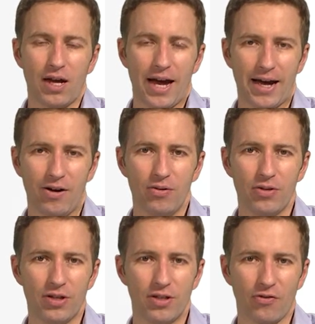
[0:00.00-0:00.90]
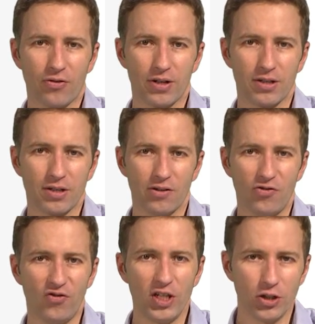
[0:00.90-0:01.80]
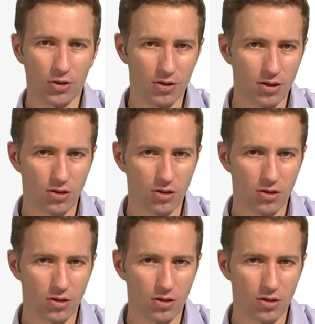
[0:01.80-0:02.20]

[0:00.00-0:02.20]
how the different features,